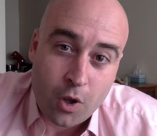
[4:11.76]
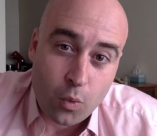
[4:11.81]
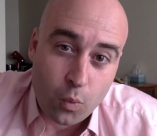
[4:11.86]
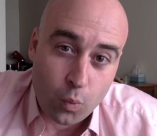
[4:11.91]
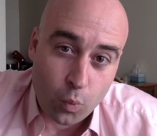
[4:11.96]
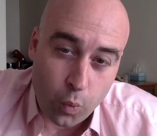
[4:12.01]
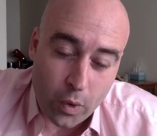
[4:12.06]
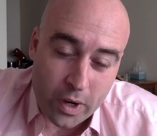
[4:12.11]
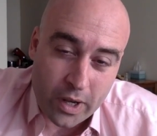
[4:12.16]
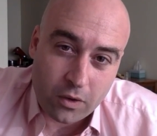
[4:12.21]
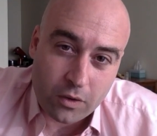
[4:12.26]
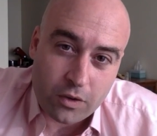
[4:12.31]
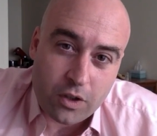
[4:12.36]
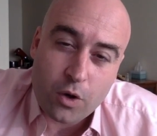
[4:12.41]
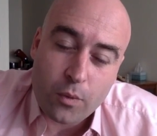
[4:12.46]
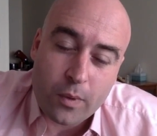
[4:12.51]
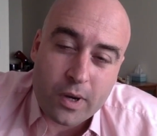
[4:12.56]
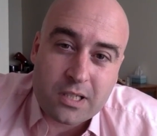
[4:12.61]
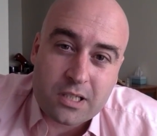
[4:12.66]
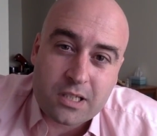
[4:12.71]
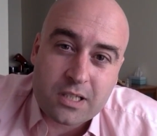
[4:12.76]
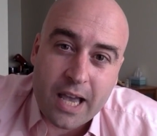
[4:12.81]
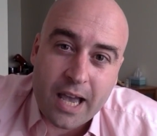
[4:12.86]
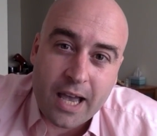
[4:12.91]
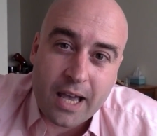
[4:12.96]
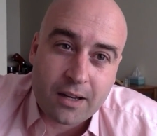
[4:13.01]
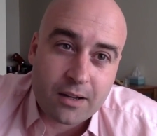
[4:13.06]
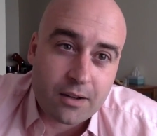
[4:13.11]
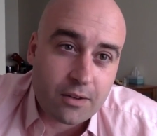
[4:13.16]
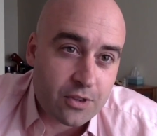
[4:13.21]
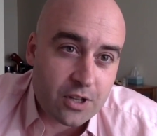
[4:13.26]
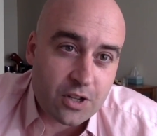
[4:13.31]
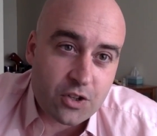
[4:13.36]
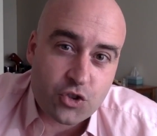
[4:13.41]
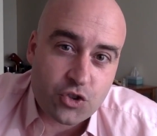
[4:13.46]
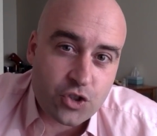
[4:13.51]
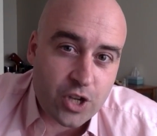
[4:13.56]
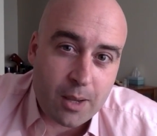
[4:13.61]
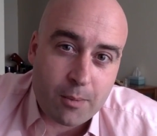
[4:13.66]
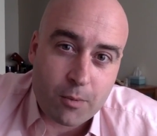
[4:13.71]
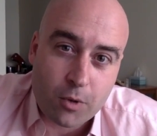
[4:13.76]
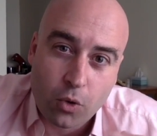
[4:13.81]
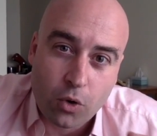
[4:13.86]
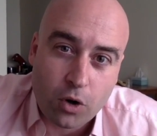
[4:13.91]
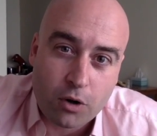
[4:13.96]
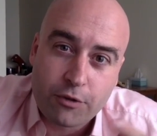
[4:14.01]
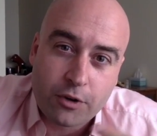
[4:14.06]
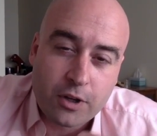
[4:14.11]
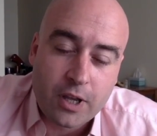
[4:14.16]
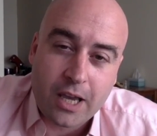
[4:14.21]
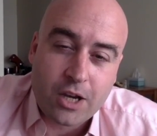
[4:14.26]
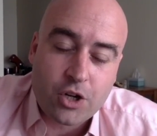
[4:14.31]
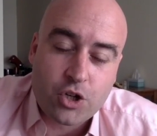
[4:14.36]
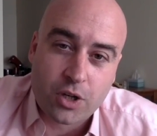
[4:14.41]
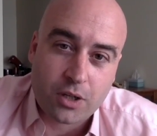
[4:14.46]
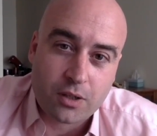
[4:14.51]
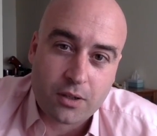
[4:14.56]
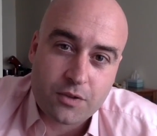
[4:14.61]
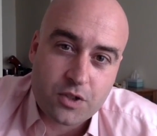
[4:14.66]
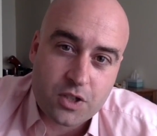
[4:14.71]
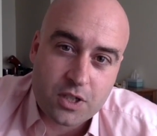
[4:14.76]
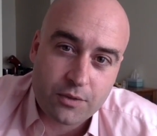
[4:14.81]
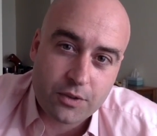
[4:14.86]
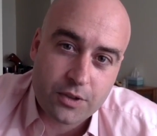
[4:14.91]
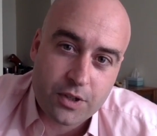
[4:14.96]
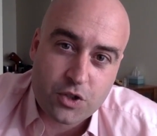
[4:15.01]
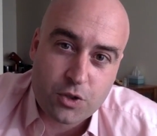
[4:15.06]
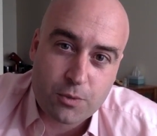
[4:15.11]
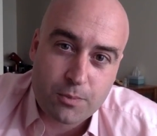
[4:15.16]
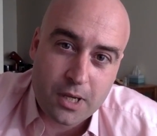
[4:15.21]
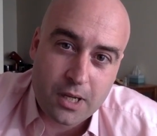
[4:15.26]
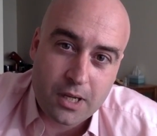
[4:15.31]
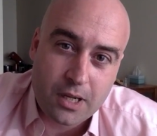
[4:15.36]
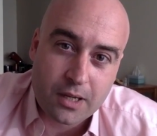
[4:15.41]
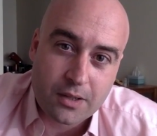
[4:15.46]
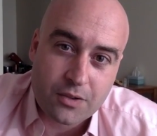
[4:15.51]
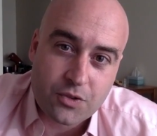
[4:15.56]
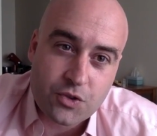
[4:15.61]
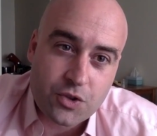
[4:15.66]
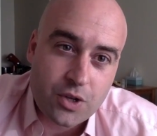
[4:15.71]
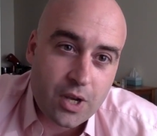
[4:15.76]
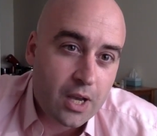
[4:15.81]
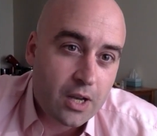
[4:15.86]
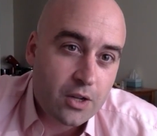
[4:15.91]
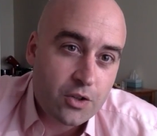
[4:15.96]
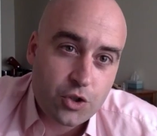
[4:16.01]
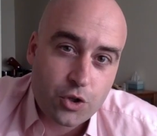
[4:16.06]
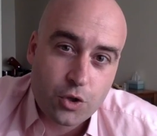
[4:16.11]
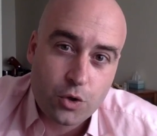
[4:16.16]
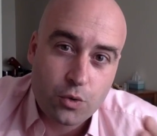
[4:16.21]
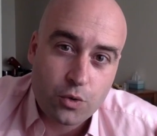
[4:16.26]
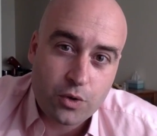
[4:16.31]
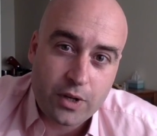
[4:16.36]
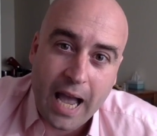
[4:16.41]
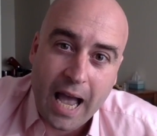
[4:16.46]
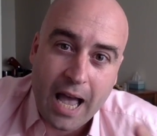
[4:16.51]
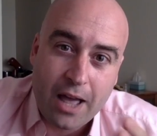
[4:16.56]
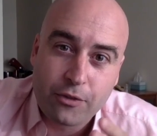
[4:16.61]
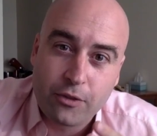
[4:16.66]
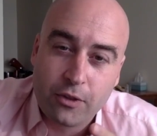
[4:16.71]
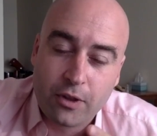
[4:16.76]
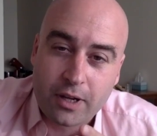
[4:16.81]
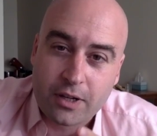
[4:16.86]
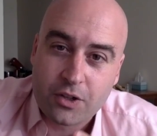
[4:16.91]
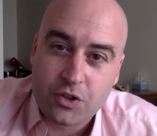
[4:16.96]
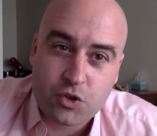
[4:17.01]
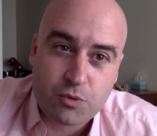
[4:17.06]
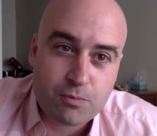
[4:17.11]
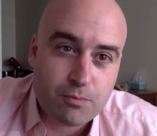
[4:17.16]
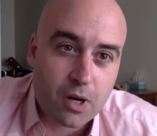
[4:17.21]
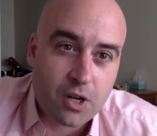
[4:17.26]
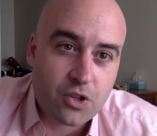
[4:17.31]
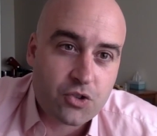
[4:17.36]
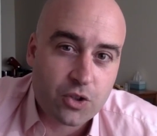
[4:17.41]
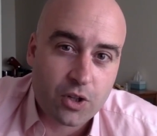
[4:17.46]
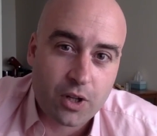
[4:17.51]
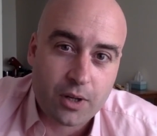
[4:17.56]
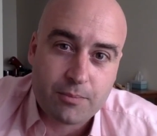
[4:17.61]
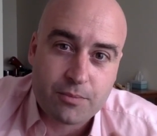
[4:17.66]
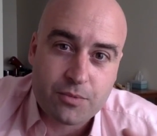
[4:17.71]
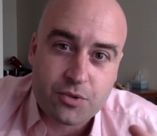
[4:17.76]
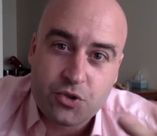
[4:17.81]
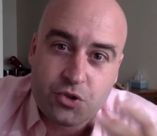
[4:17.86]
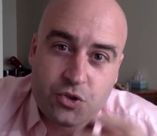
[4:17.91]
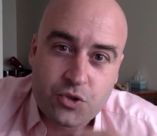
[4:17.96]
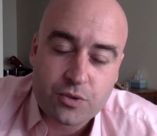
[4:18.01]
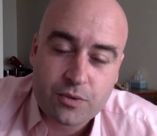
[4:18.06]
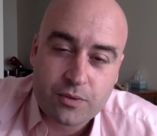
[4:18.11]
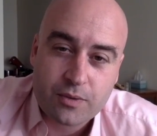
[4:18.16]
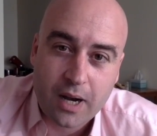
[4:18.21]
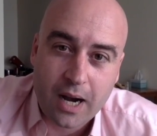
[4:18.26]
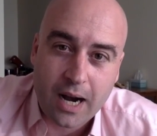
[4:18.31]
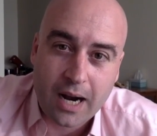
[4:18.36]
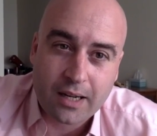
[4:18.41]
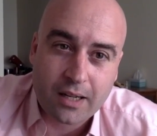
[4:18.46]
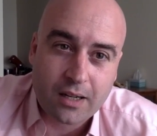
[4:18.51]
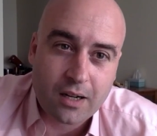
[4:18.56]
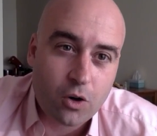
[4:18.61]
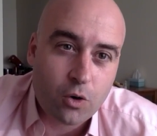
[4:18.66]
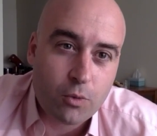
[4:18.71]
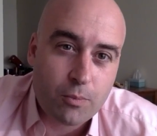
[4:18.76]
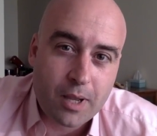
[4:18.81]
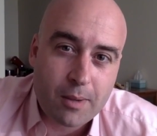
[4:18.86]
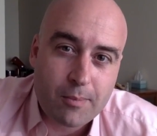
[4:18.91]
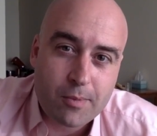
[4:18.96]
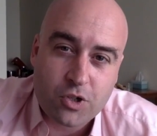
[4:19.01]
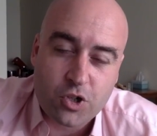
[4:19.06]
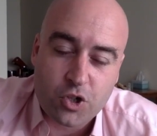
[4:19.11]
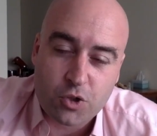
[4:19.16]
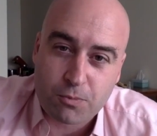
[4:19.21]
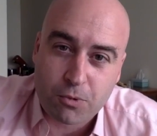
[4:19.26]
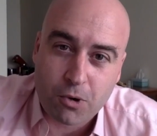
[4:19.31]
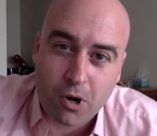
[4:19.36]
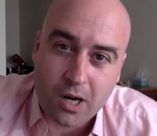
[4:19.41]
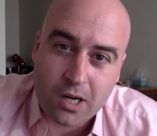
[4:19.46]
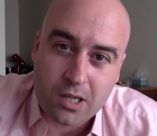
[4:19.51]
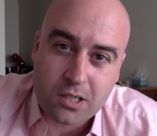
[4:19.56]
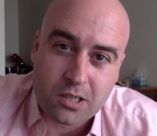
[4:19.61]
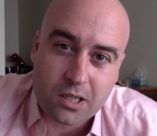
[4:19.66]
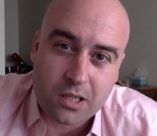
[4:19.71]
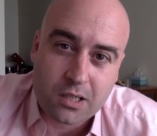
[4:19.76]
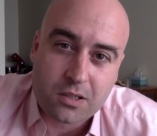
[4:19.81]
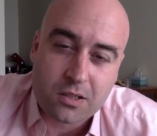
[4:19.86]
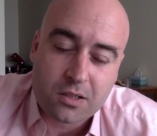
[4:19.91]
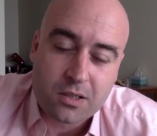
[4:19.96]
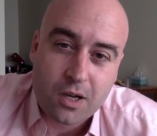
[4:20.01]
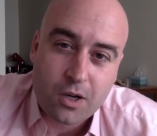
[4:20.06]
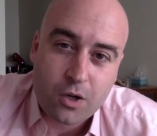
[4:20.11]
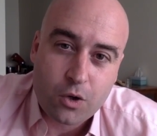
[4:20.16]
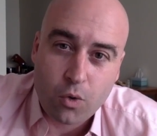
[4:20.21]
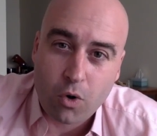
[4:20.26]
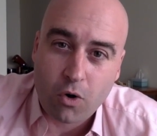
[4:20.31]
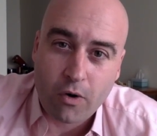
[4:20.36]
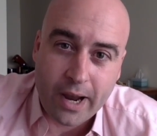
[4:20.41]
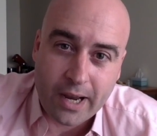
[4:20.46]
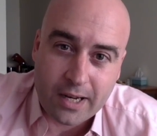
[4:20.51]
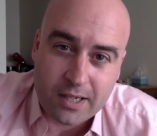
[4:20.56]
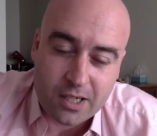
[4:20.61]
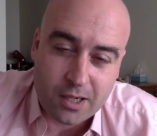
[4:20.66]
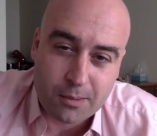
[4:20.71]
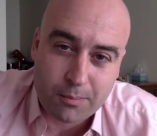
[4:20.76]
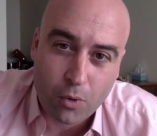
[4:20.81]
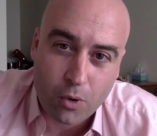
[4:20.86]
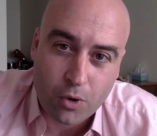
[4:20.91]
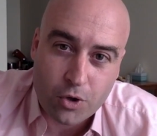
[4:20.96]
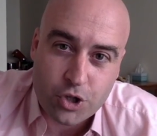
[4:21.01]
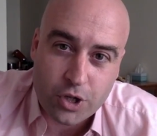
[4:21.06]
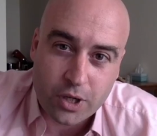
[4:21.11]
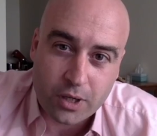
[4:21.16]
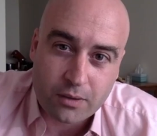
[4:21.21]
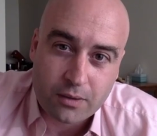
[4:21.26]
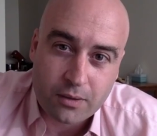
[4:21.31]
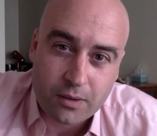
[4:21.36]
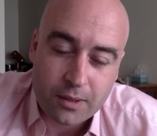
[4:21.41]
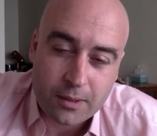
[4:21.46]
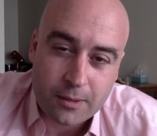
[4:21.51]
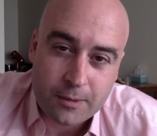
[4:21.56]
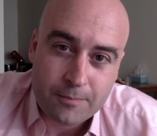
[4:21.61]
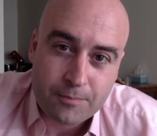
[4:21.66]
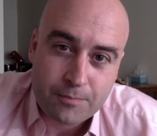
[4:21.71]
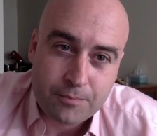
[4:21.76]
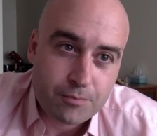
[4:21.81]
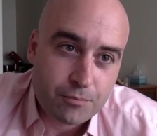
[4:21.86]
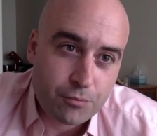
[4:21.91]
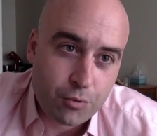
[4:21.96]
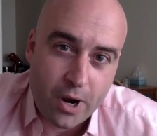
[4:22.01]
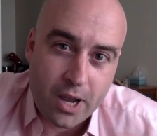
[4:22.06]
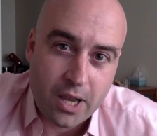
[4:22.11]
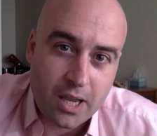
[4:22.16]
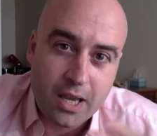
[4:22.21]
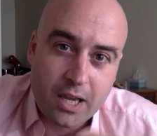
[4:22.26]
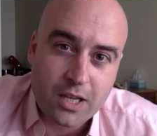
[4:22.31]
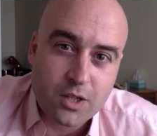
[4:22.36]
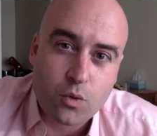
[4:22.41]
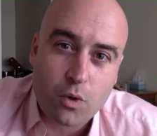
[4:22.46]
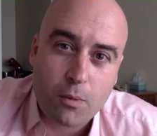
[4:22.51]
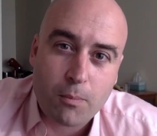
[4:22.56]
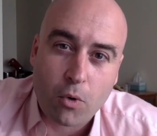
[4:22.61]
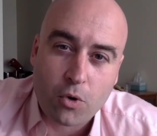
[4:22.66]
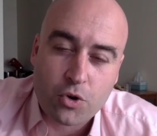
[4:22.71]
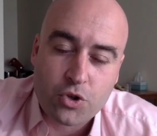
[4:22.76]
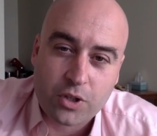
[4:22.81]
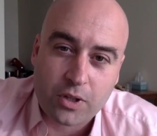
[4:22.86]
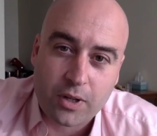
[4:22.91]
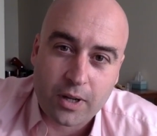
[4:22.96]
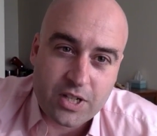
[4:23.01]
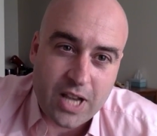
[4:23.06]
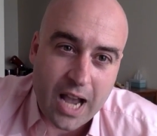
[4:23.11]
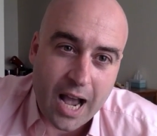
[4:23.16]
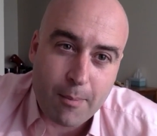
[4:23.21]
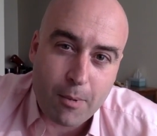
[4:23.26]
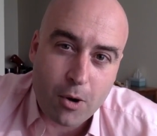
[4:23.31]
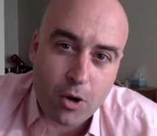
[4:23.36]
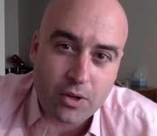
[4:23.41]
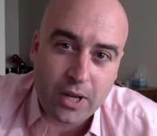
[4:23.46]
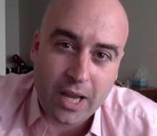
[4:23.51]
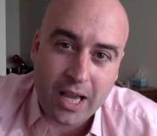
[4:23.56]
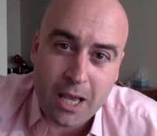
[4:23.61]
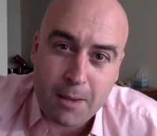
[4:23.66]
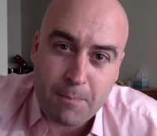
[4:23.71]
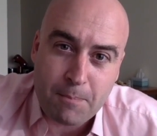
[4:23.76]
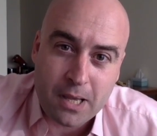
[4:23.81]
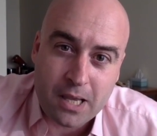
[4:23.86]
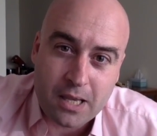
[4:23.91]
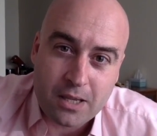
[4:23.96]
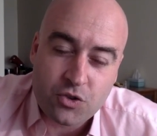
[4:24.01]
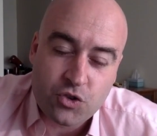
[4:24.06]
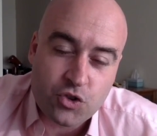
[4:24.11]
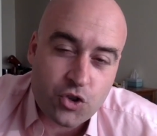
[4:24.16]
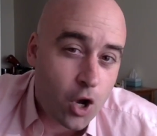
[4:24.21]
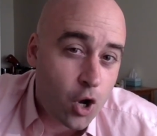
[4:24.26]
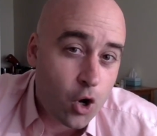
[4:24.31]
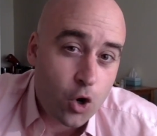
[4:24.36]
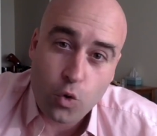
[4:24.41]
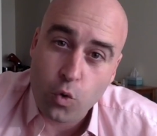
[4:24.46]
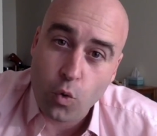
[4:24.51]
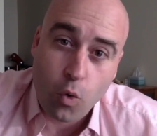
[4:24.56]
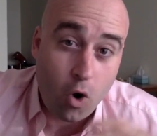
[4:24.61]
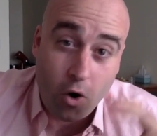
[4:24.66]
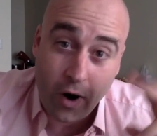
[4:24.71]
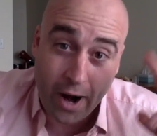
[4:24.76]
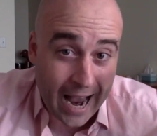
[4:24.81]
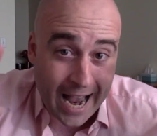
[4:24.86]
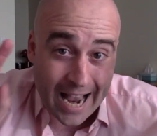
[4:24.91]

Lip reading: will you extend this same glorification of civil disobedience to Catholics, Muslims, I don't know, maybe just Protestants who are anti-abortion, breaking into abortion clinics? How about hippies who are